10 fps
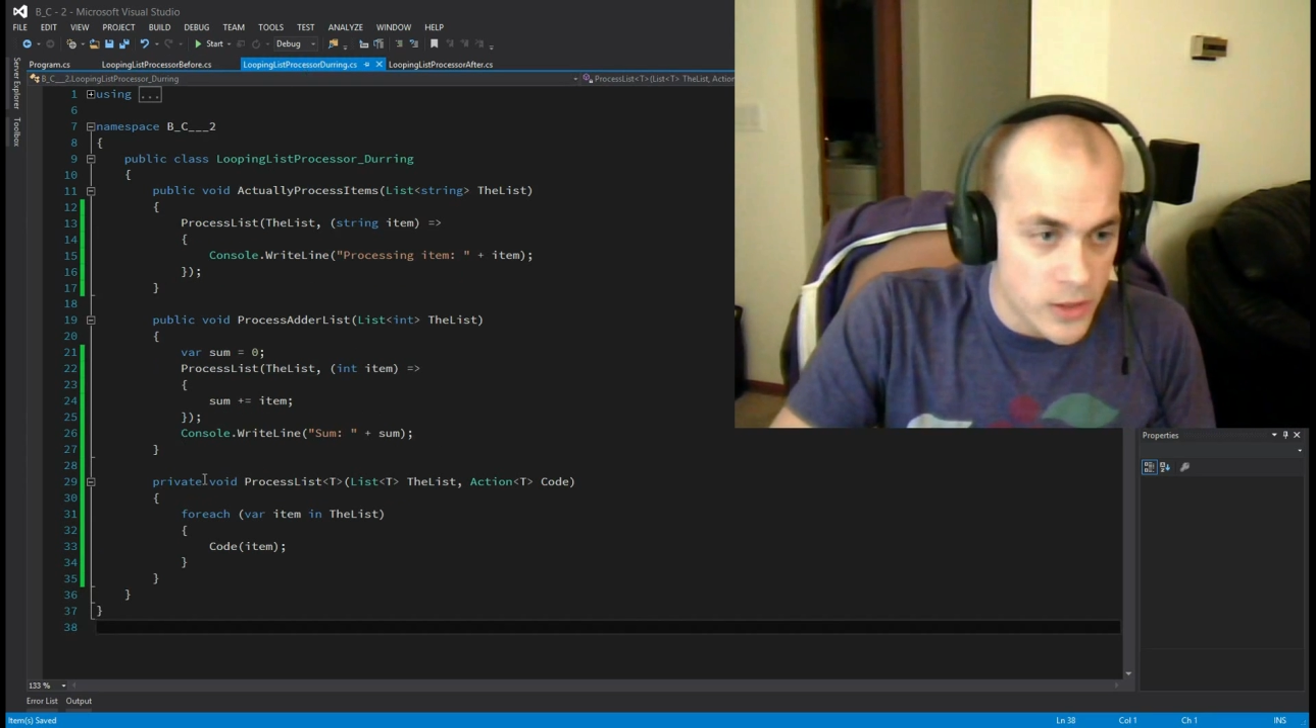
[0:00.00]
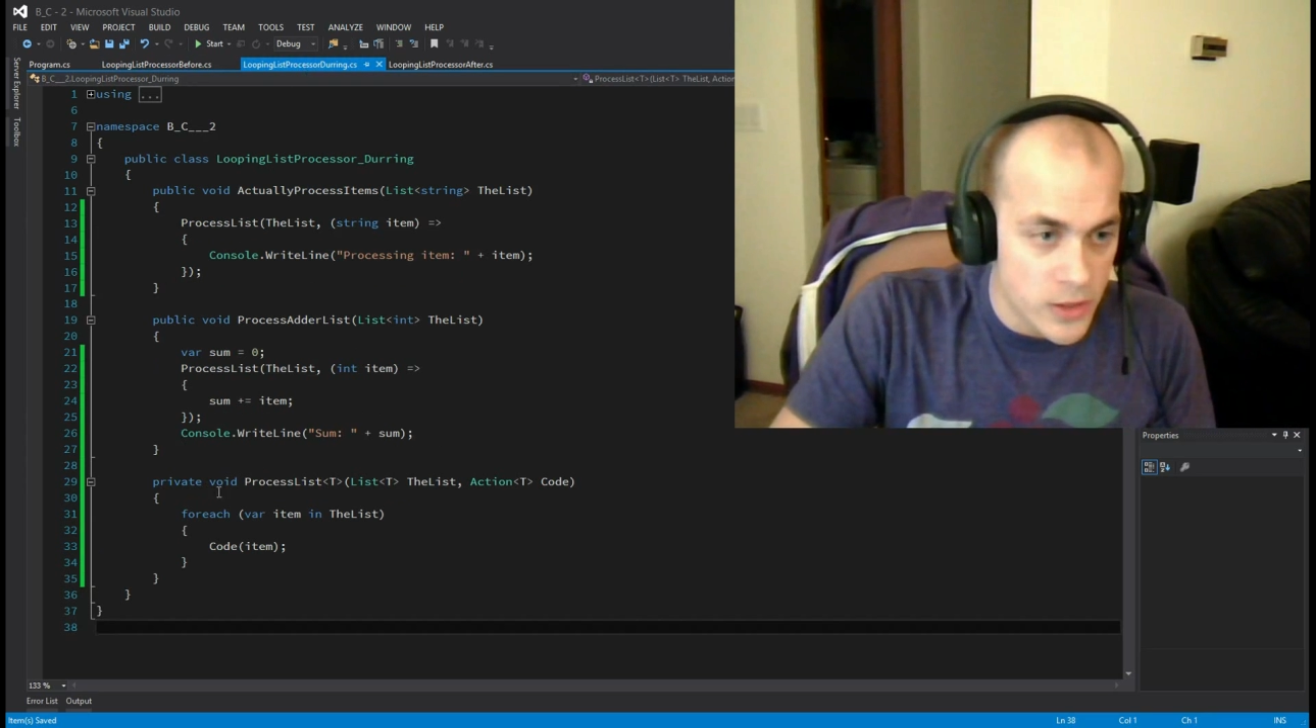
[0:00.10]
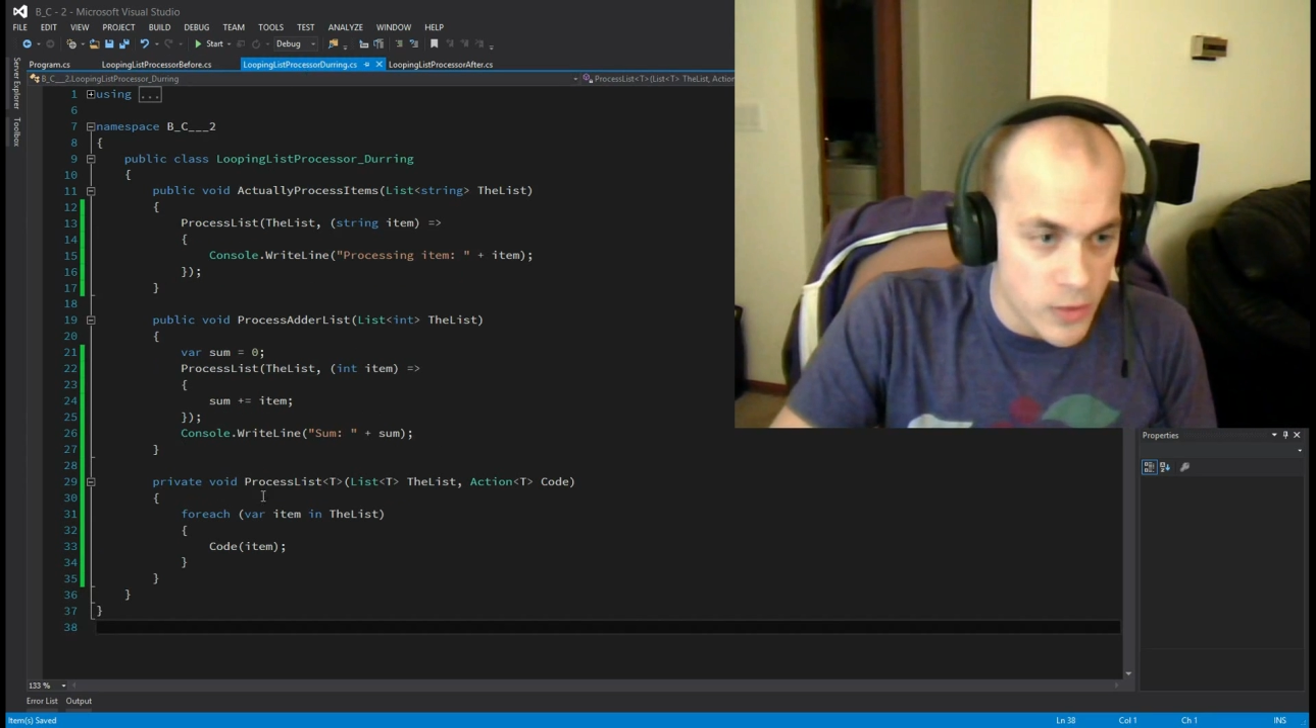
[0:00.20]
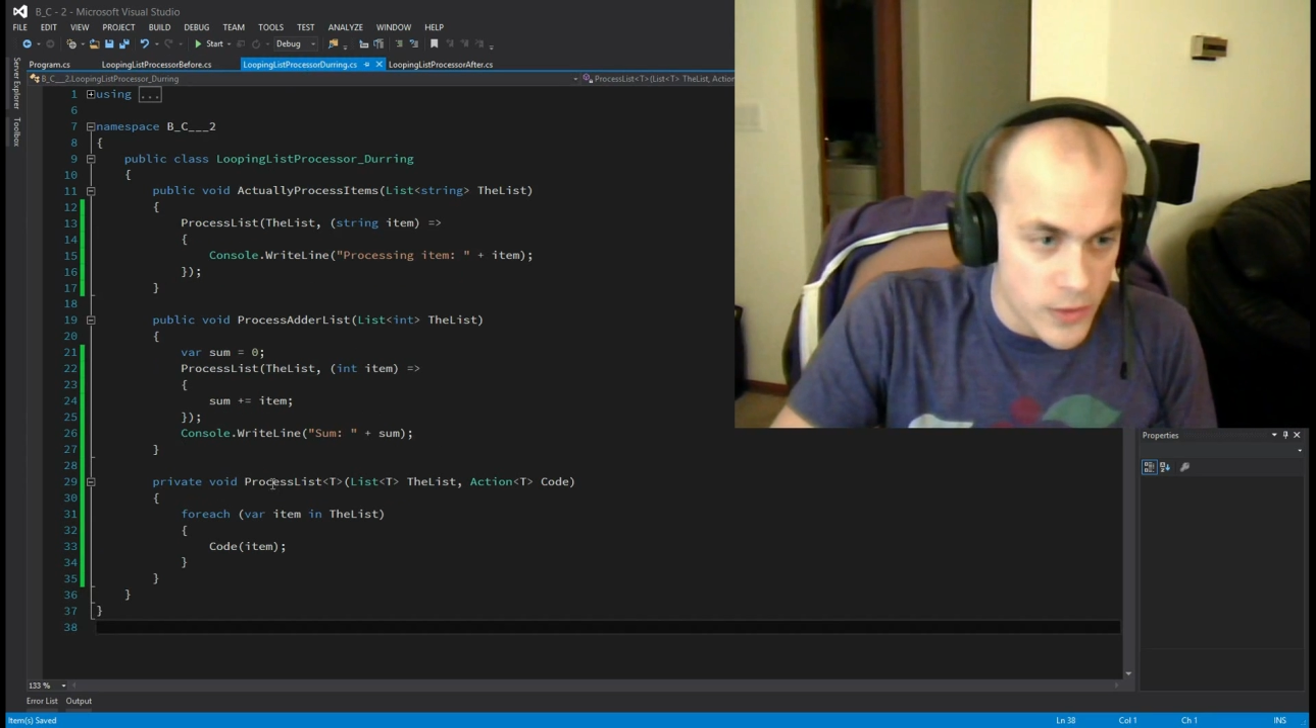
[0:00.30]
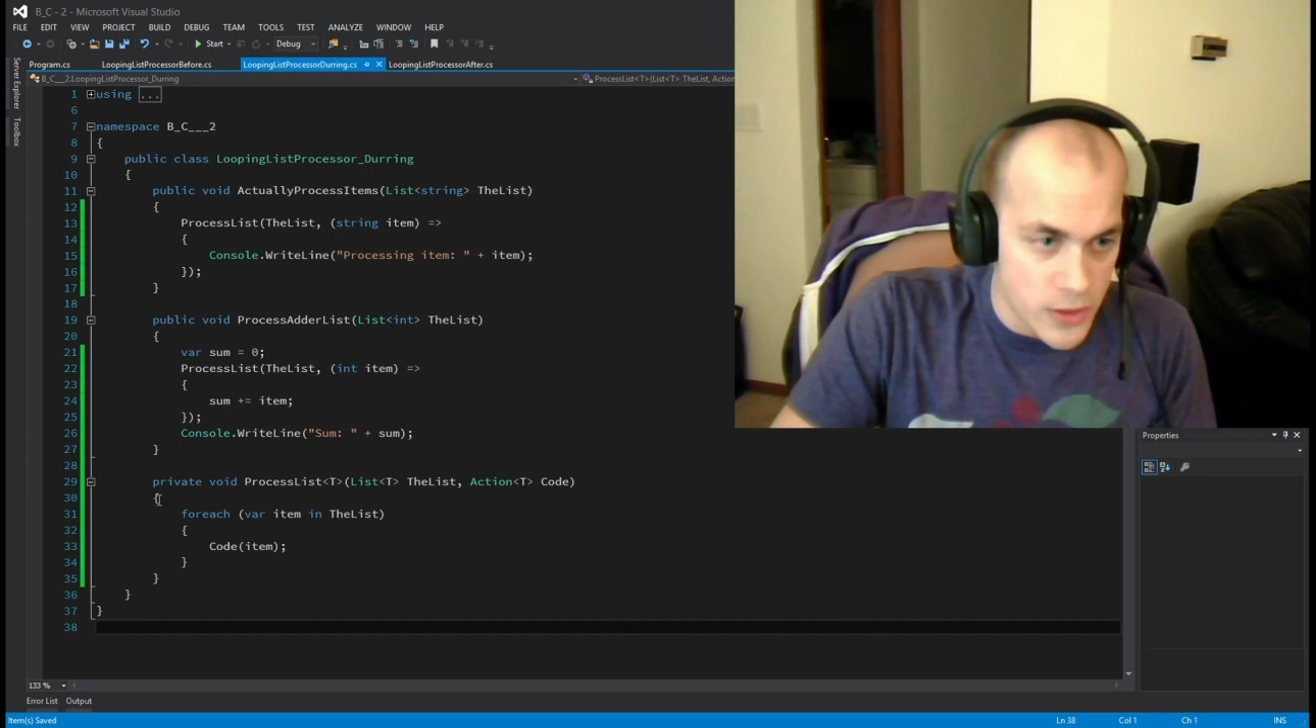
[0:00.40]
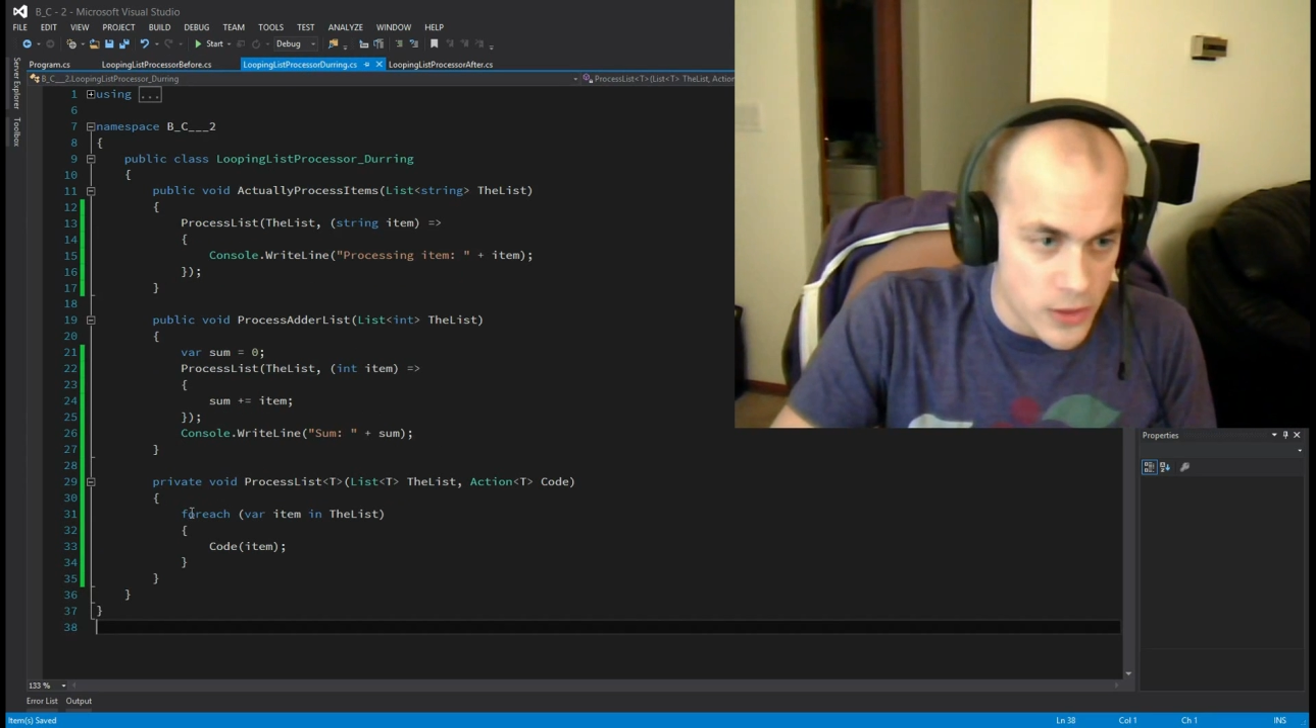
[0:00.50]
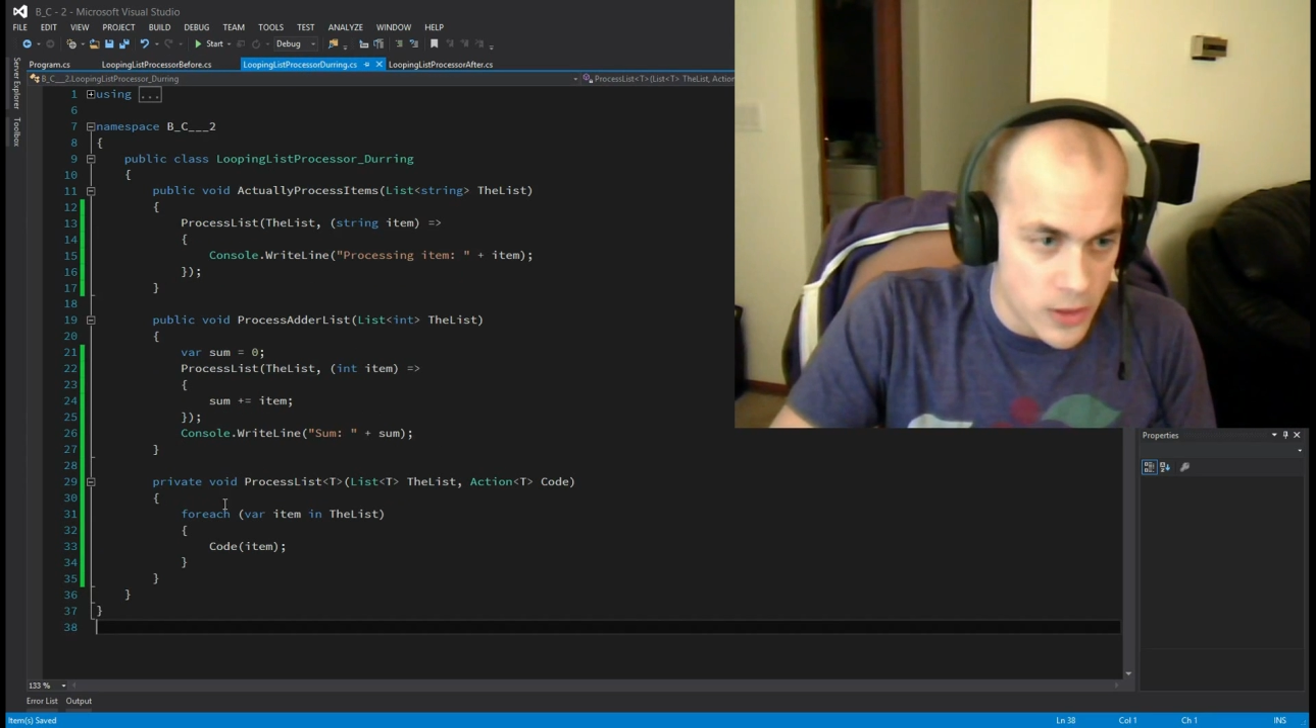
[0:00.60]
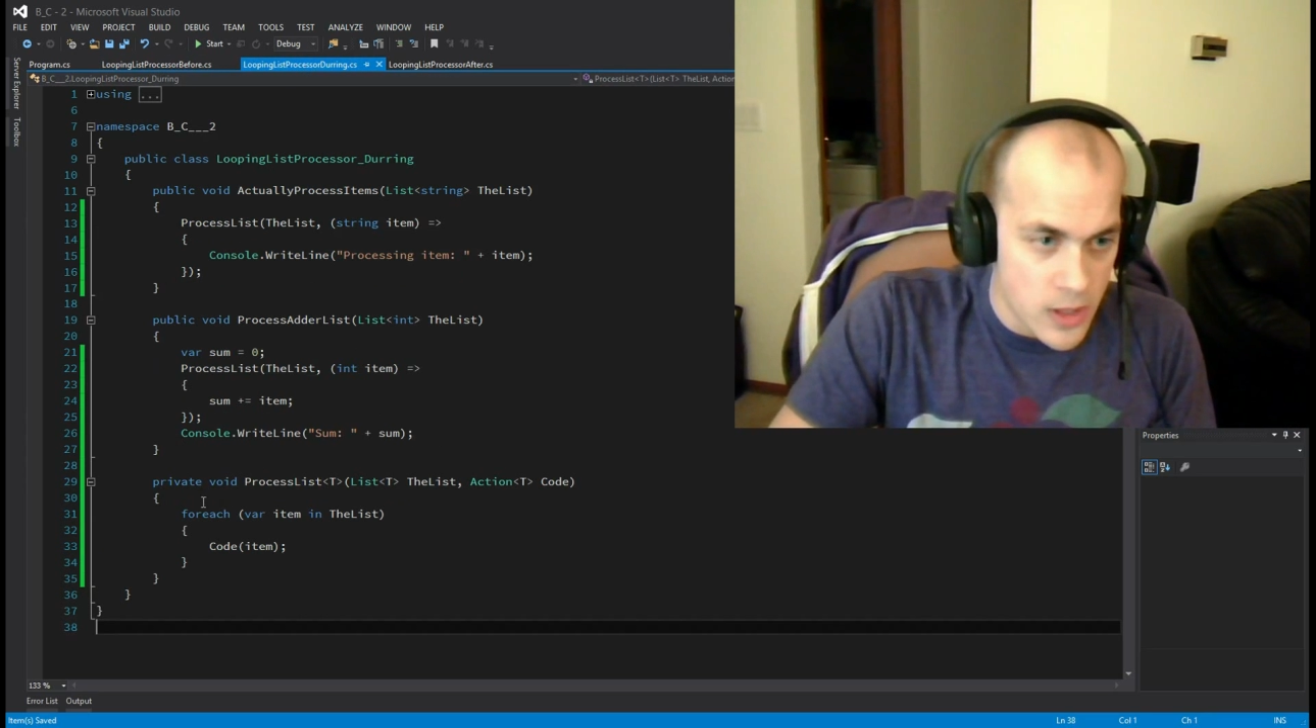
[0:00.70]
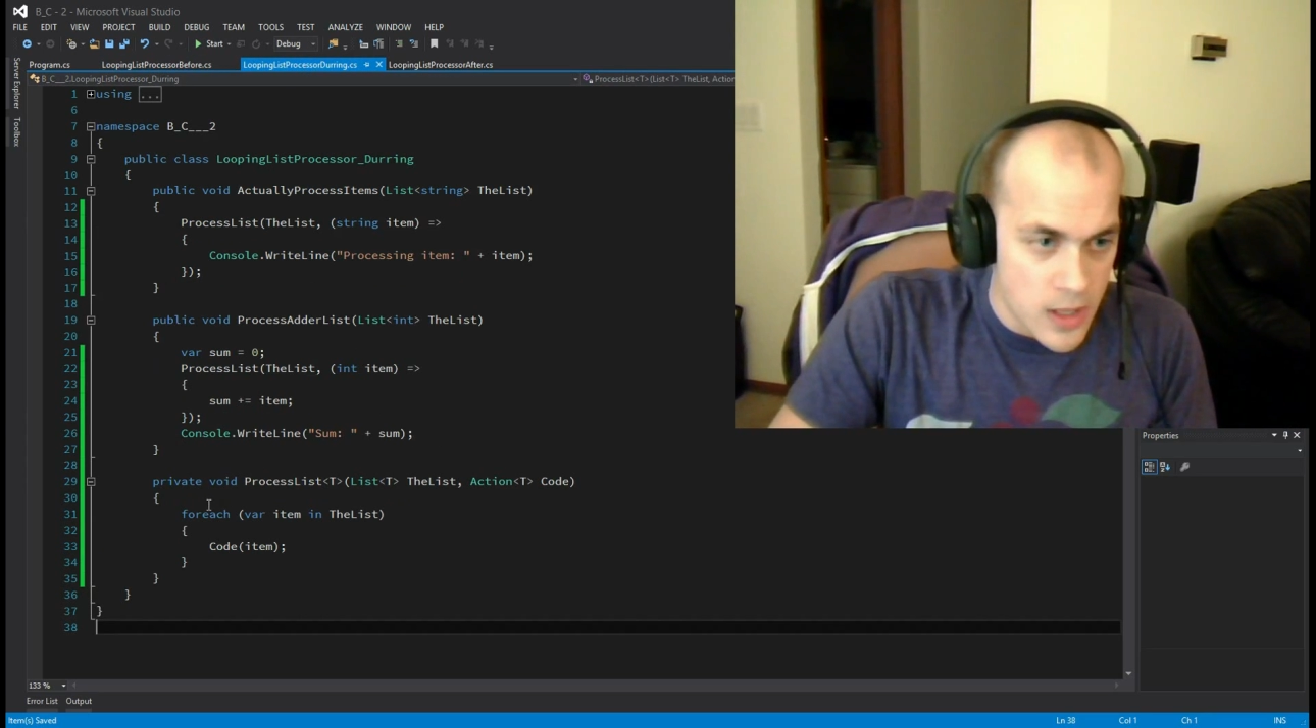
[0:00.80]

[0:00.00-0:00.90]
at the new version.